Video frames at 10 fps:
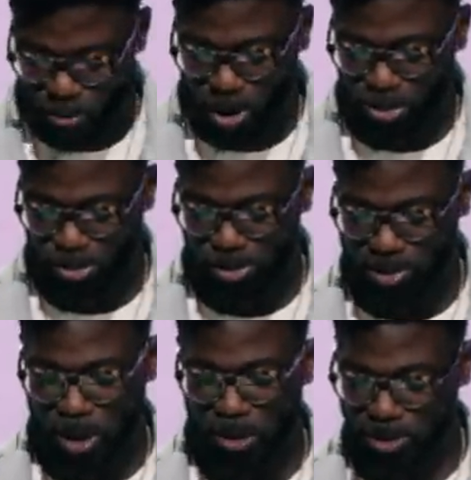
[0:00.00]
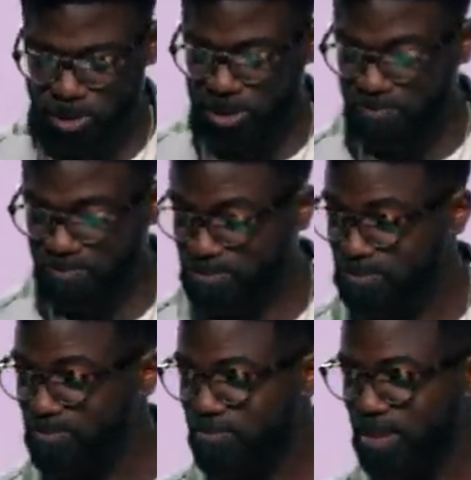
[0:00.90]
wonderful results.
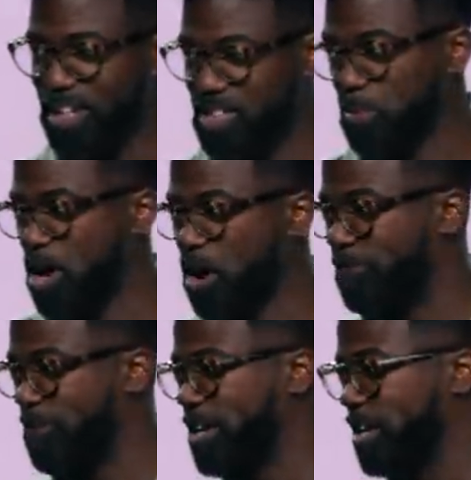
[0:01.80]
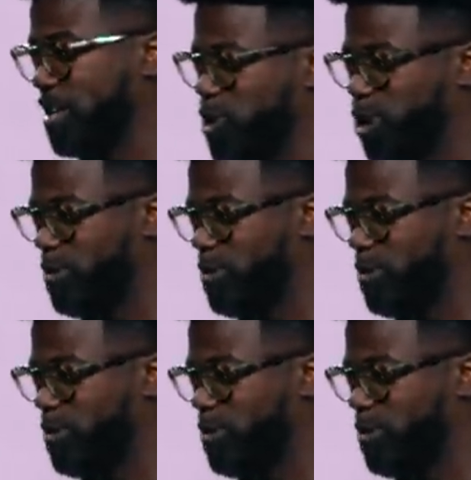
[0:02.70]
Now, some of y'all are offended because you don't